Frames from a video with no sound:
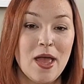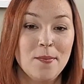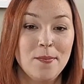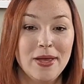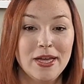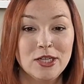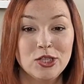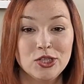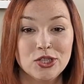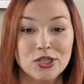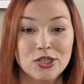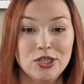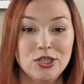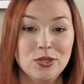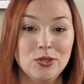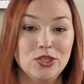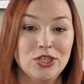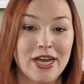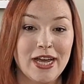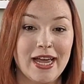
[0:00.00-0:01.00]
make sure
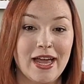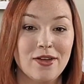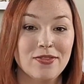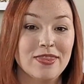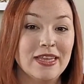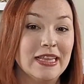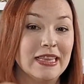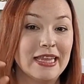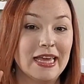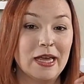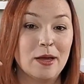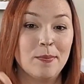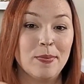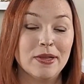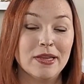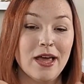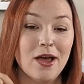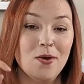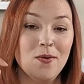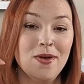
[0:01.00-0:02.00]
to check out the link
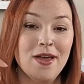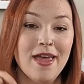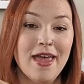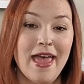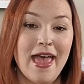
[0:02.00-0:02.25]
below